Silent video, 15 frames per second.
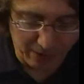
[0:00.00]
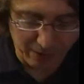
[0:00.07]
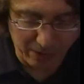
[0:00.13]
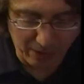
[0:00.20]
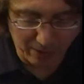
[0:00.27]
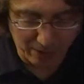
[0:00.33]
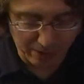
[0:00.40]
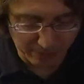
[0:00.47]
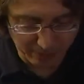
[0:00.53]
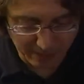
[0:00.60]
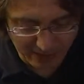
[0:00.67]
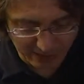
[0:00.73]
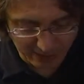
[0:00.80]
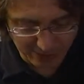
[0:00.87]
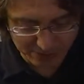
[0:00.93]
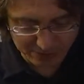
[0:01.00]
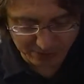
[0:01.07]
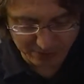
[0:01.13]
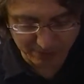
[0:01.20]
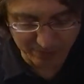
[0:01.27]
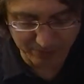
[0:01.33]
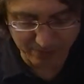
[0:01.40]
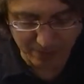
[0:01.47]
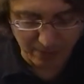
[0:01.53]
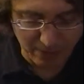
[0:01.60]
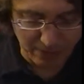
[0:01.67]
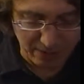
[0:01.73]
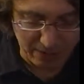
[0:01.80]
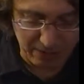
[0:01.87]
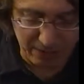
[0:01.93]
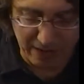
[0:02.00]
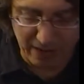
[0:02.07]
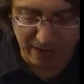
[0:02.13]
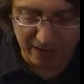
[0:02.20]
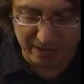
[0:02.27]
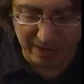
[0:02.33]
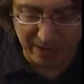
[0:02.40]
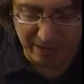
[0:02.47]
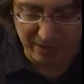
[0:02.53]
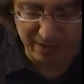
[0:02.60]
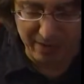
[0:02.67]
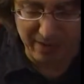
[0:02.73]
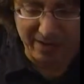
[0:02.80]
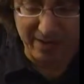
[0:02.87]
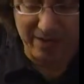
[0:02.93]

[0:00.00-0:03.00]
Well, you know, it'll yeah, cause. Uh, okay, now